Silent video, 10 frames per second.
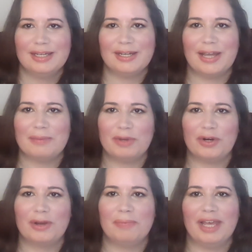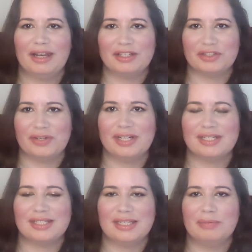Nightmare on Panning Street
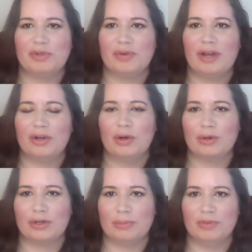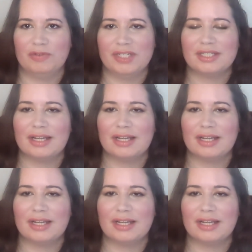is themed around horror movies,